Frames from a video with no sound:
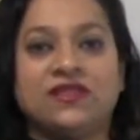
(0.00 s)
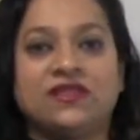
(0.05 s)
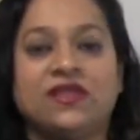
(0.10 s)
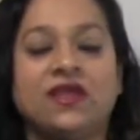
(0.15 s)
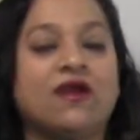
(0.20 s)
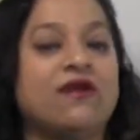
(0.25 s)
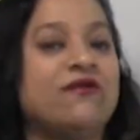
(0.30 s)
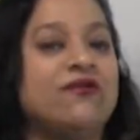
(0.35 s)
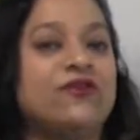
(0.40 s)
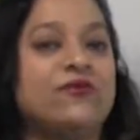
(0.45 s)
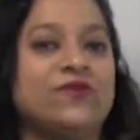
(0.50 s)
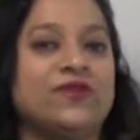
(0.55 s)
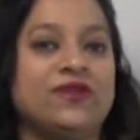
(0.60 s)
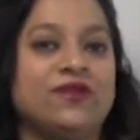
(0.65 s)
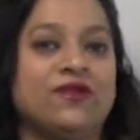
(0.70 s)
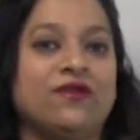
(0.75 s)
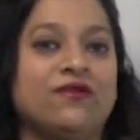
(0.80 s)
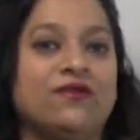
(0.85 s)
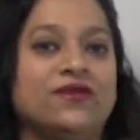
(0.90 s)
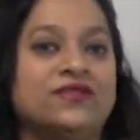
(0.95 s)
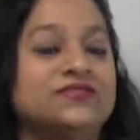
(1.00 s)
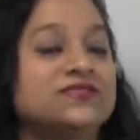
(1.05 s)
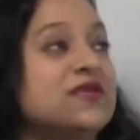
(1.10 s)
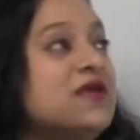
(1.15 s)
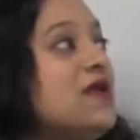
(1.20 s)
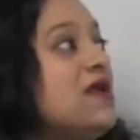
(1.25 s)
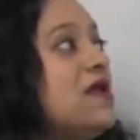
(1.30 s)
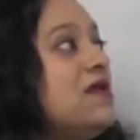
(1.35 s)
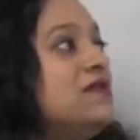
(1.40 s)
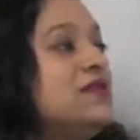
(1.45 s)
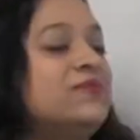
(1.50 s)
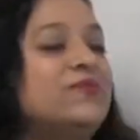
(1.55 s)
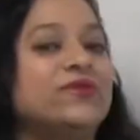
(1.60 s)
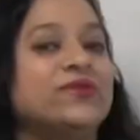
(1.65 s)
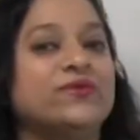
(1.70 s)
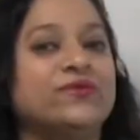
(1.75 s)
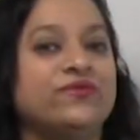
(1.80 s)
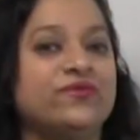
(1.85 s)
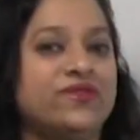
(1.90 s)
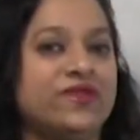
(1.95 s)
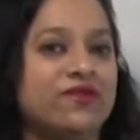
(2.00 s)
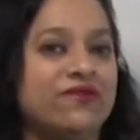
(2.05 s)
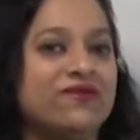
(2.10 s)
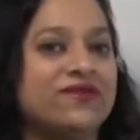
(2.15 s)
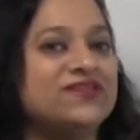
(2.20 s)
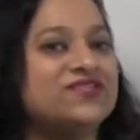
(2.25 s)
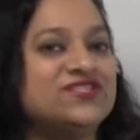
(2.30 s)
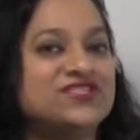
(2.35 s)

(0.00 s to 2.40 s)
And the argument here is the balloon theory